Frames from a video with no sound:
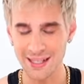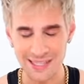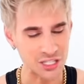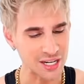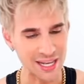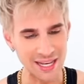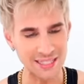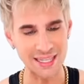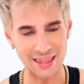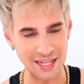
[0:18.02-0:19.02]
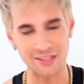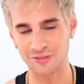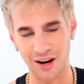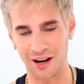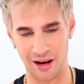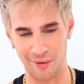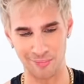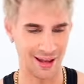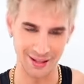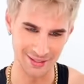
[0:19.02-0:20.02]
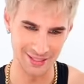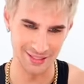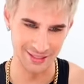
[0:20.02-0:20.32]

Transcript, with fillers: It's such an easy thing to up, and